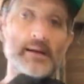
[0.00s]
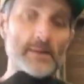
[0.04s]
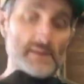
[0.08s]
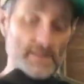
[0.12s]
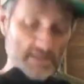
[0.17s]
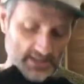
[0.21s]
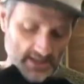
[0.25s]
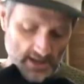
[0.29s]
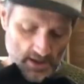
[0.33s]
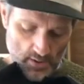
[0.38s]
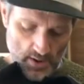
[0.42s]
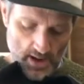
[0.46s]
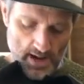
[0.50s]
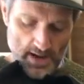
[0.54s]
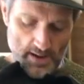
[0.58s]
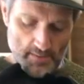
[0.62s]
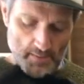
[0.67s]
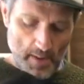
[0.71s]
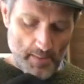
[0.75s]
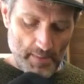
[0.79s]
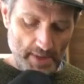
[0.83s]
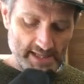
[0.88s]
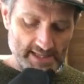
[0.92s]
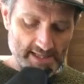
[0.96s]

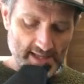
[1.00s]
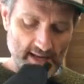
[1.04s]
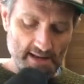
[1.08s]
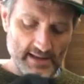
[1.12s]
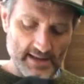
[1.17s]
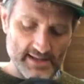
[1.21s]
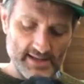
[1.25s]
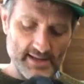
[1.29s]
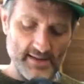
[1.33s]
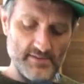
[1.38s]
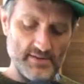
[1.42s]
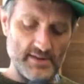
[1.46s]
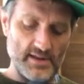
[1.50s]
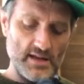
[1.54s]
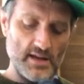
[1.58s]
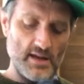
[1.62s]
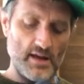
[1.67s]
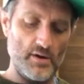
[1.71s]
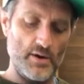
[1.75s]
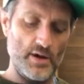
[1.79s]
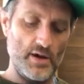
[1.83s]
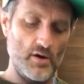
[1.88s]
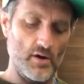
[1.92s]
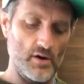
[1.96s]
So basically that's everything
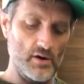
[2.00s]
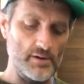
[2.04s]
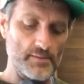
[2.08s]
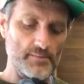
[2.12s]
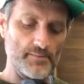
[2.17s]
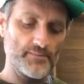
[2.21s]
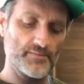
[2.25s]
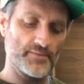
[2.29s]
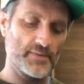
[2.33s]
going on.